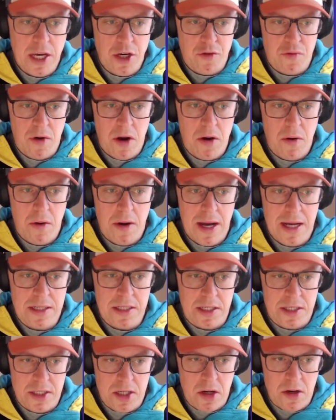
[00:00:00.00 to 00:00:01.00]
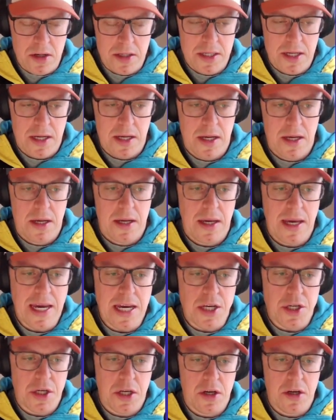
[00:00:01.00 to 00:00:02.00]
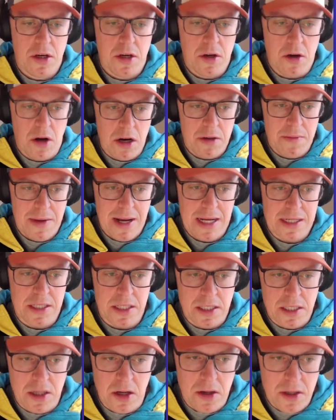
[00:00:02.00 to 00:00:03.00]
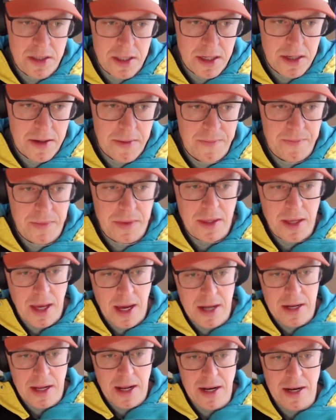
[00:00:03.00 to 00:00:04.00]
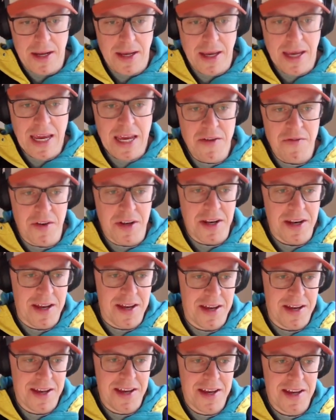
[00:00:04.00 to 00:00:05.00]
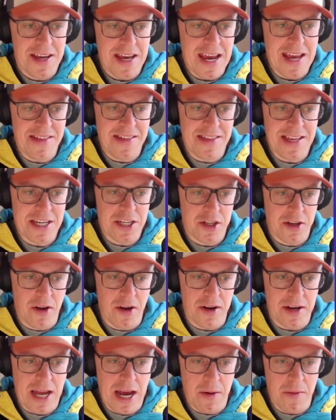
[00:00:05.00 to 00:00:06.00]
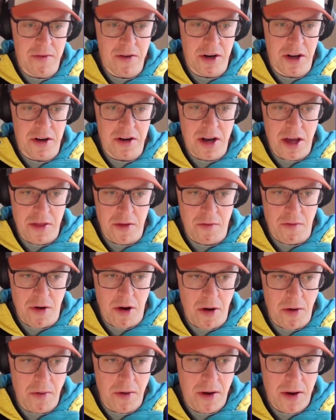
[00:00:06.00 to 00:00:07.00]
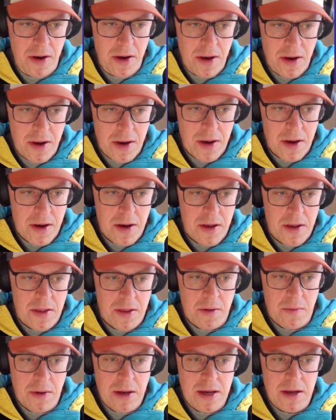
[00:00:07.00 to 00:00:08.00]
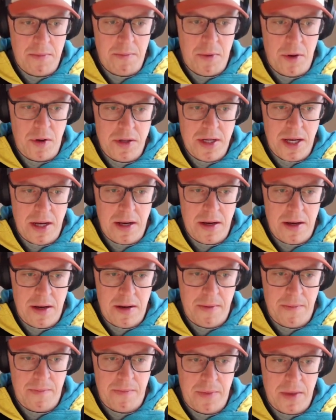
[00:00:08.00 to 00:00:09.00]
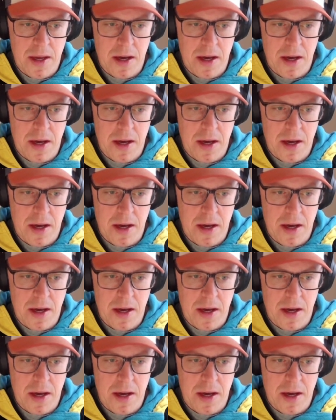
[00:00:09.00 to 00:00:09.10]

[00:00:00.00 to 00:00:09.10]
Each row has a slot. Each column has a slot. And then even in this slot now, we've got another row that we can put in